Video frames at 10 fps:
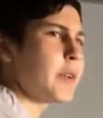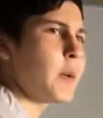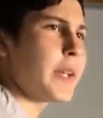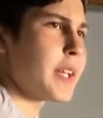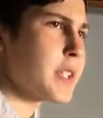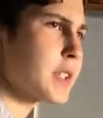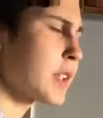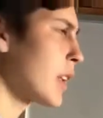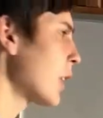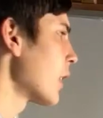do this
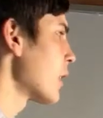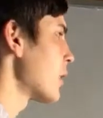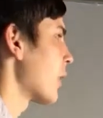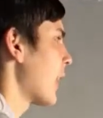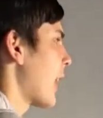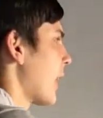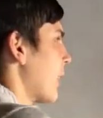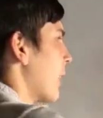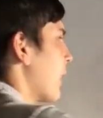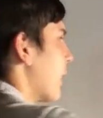so that